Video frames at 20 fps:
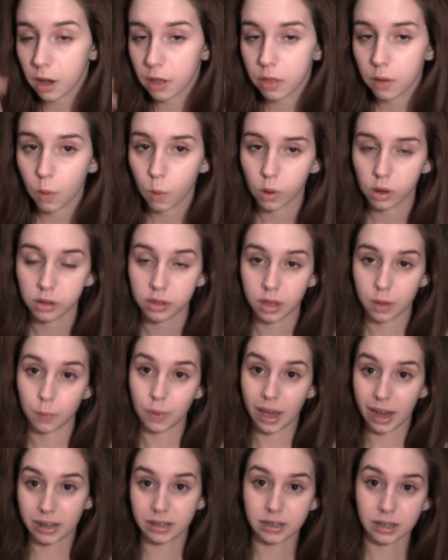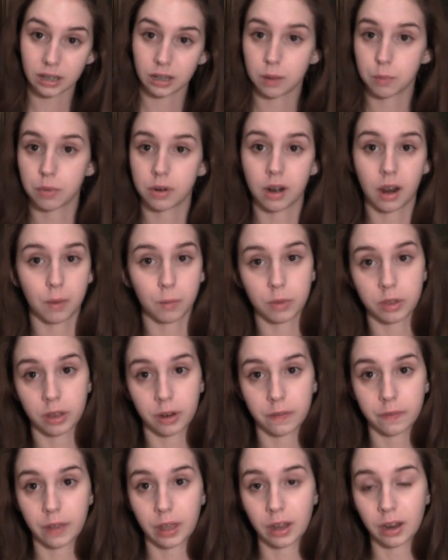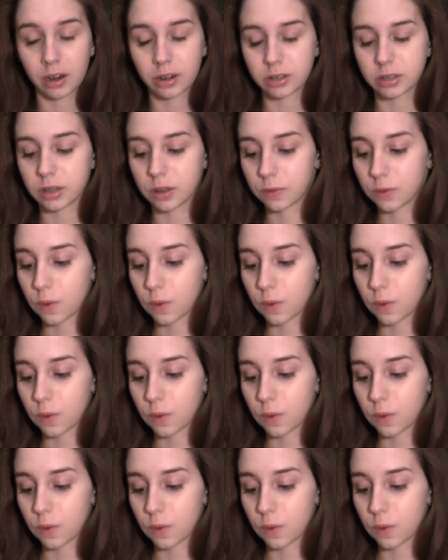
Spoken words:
all the oil that we accidentally put on with our fingers.